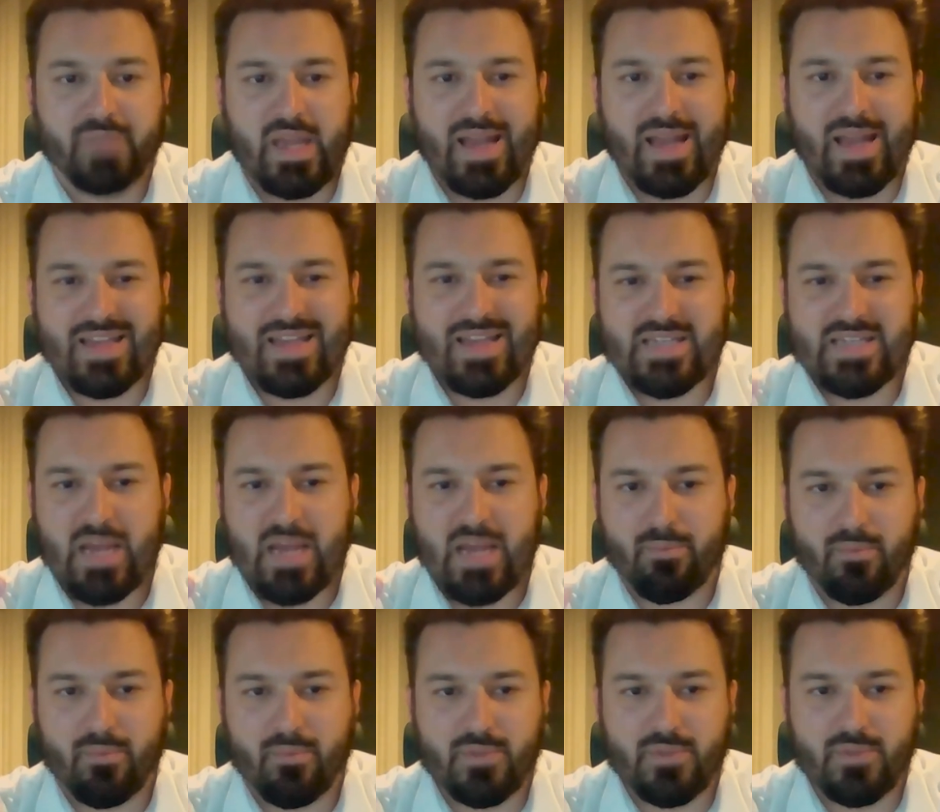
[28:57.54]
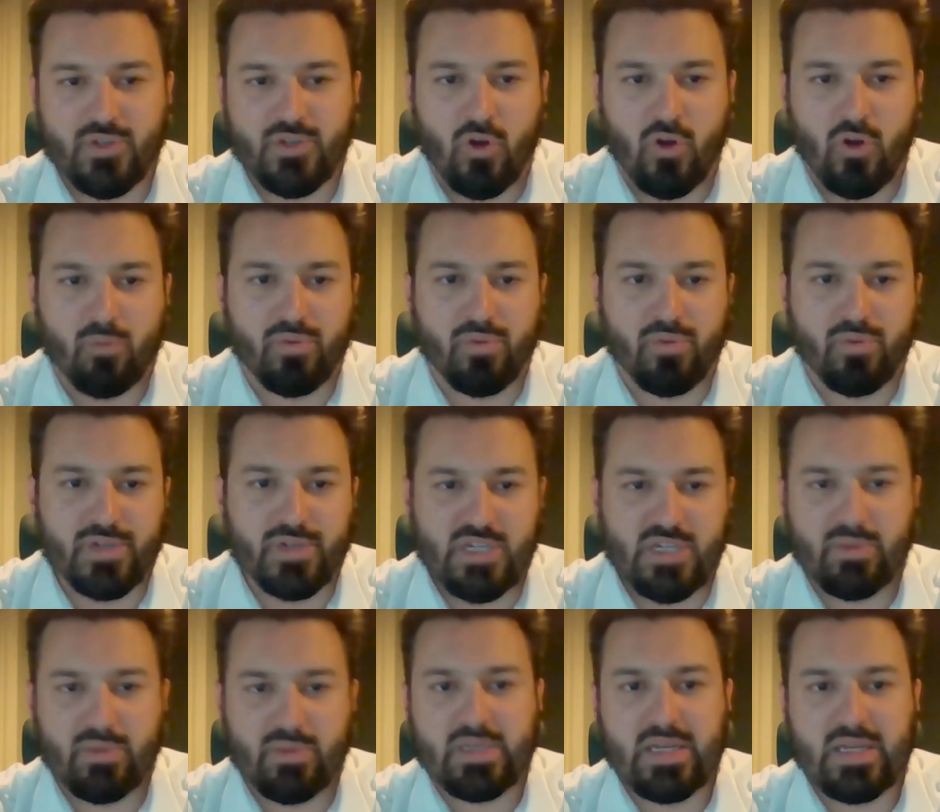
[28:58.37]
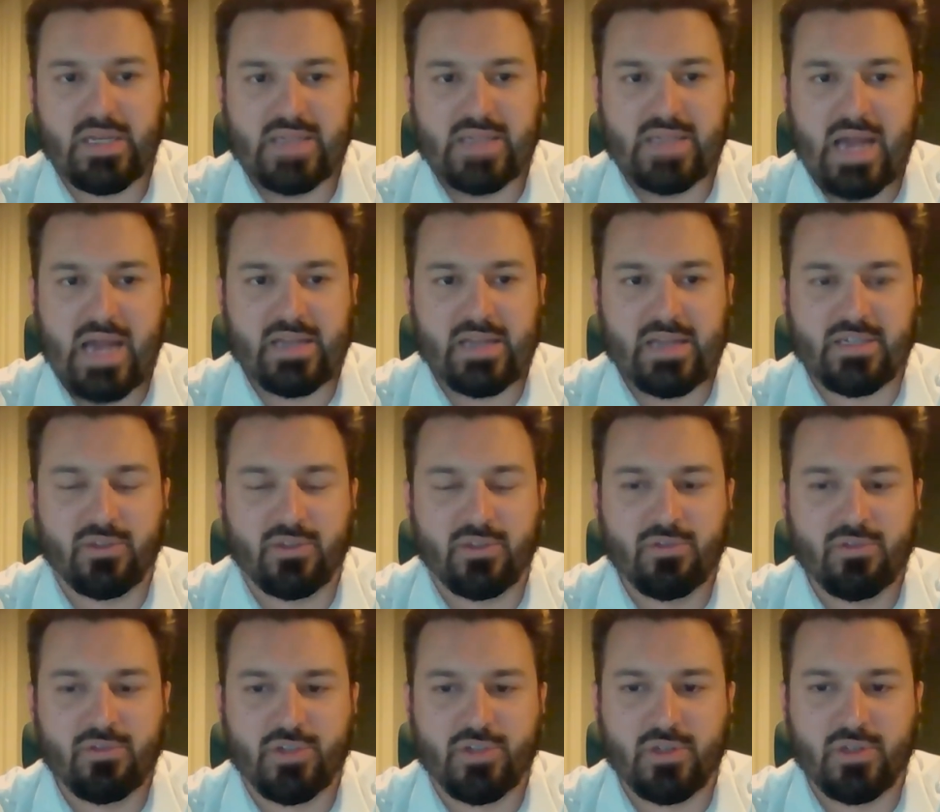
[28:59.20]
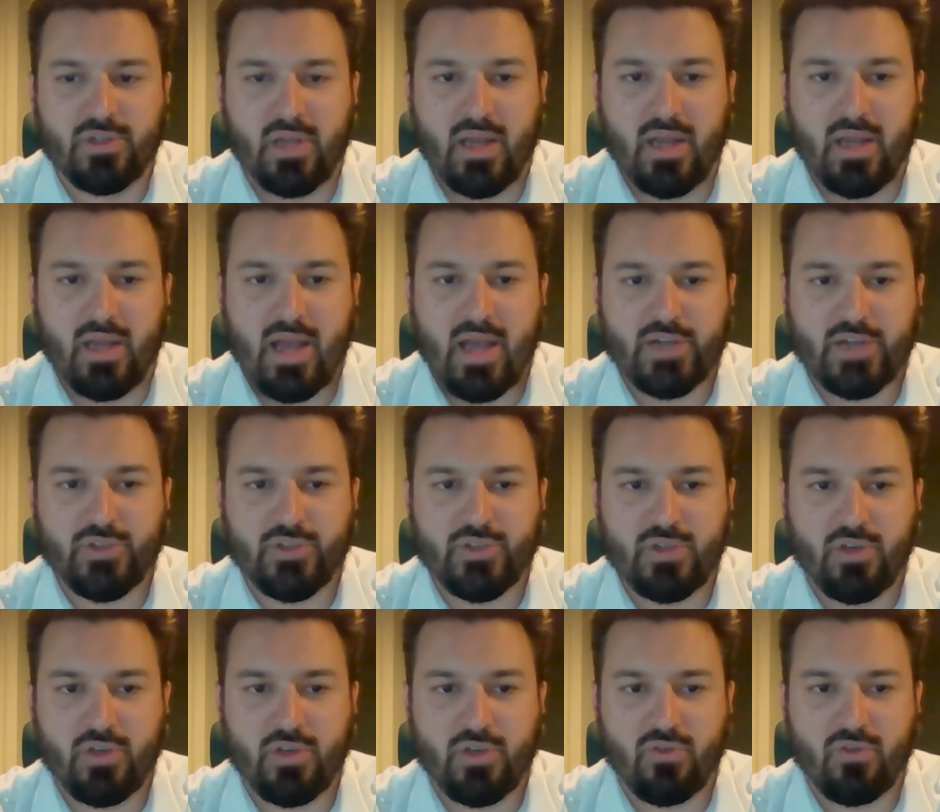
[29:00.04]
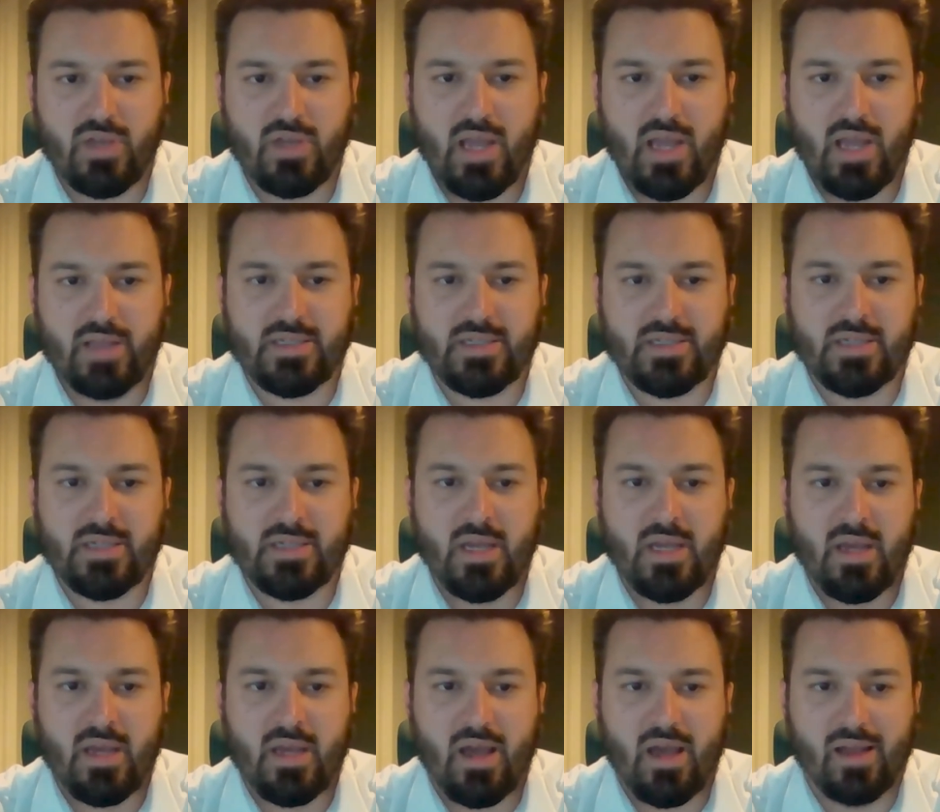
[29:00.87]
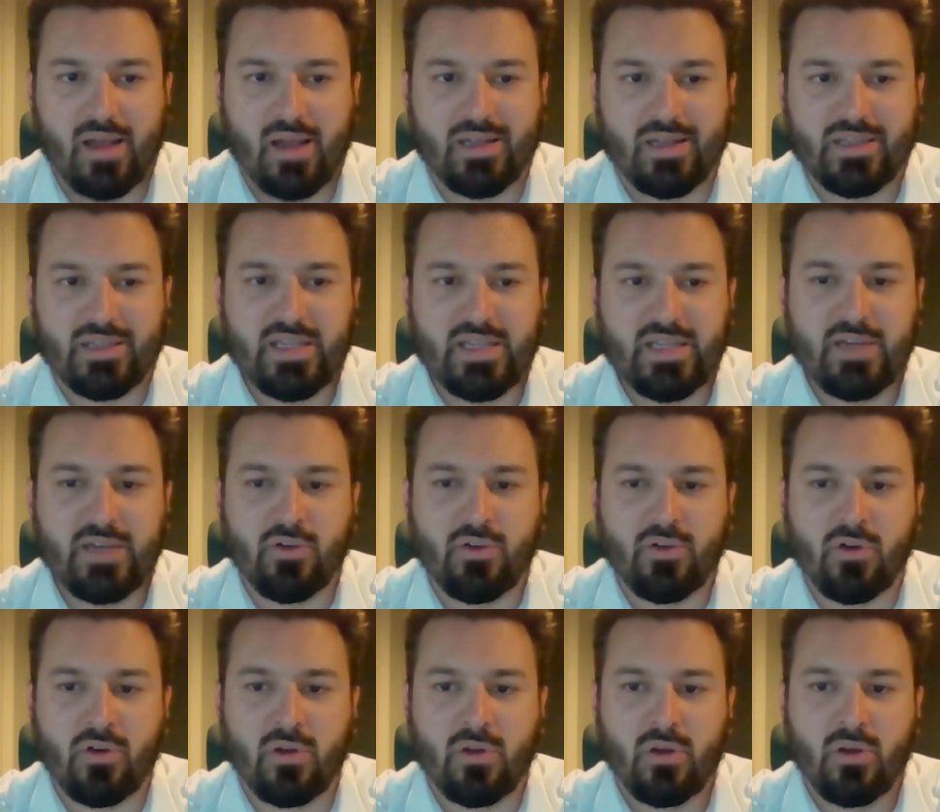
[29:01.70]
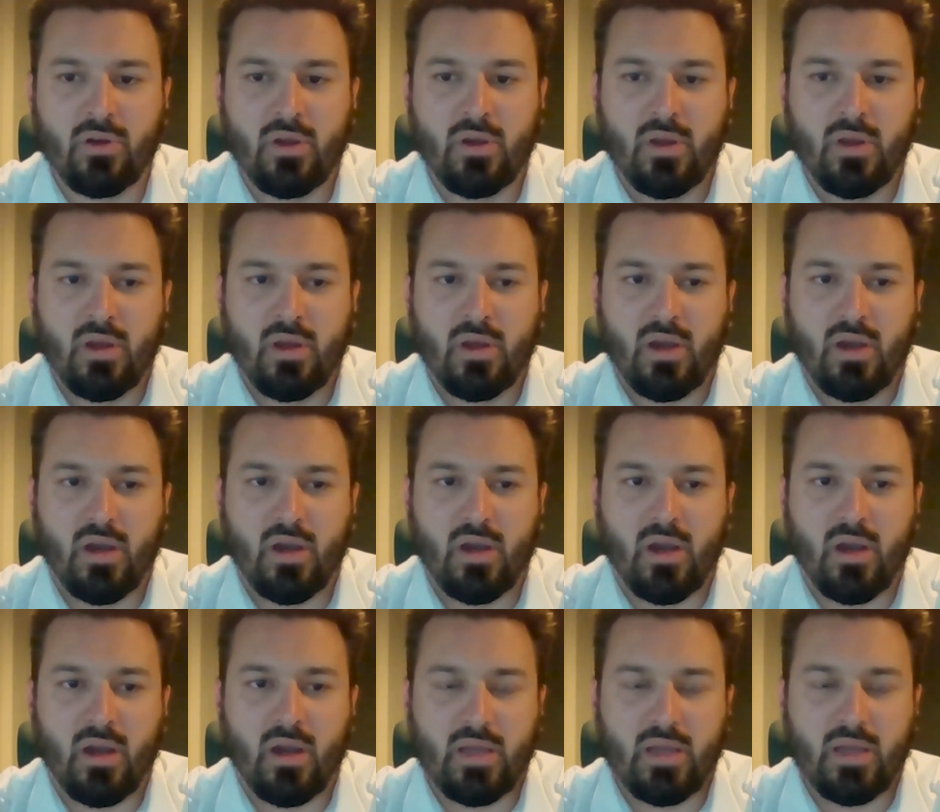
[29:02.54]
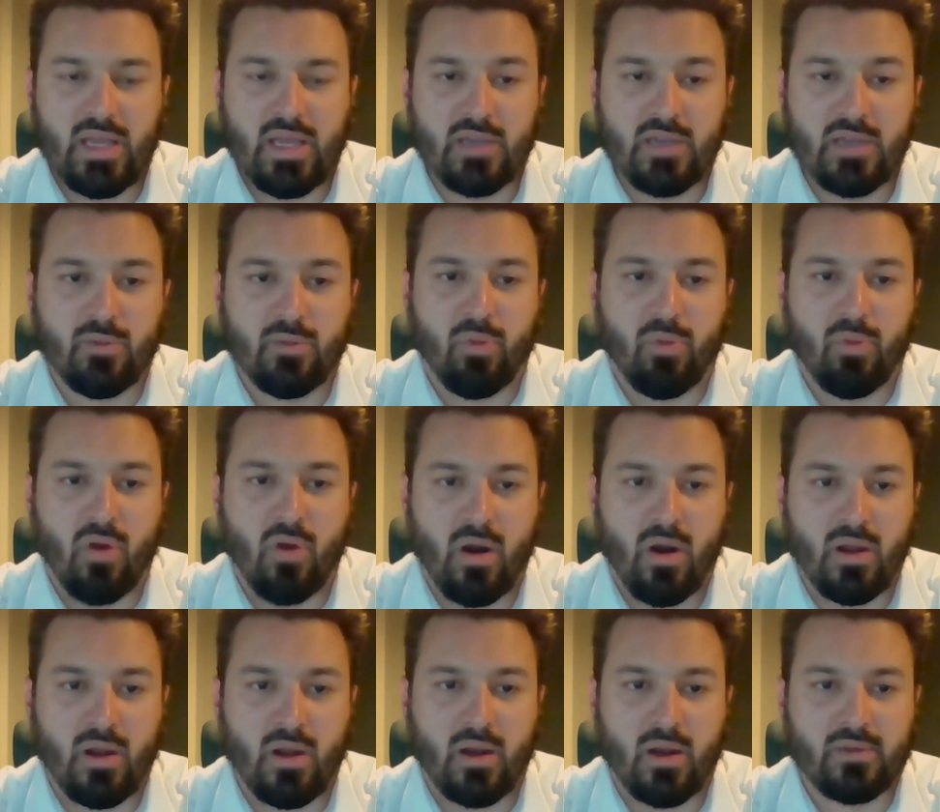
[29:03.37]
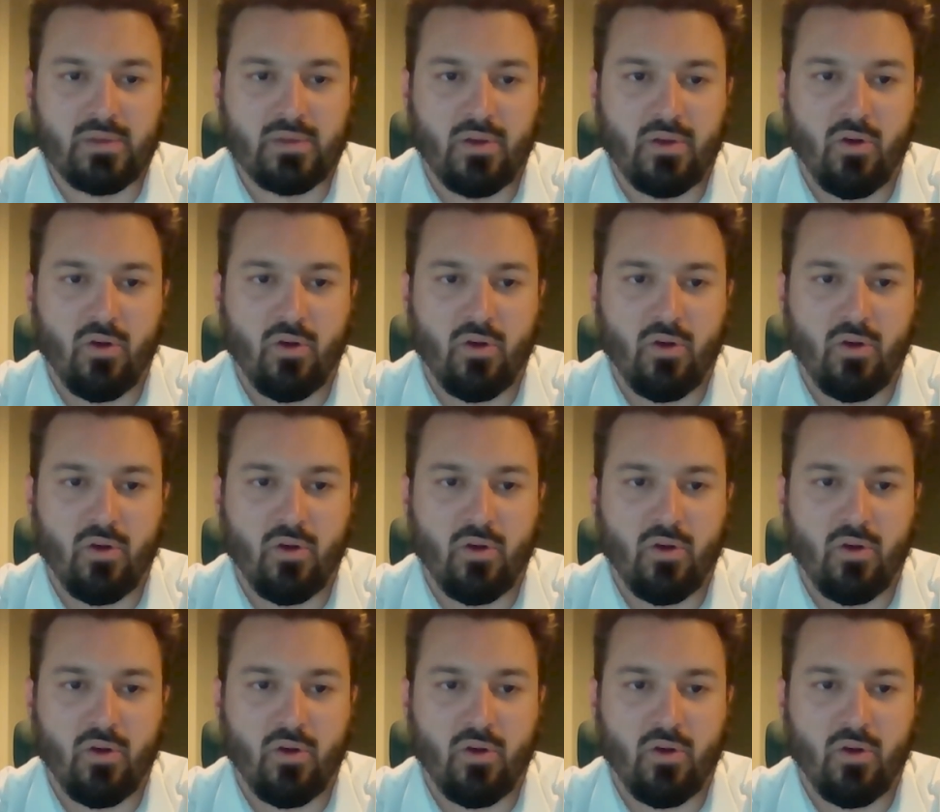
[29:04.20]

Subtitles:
And as that salt precipitates out of solution, it actually creates a cleaner end product.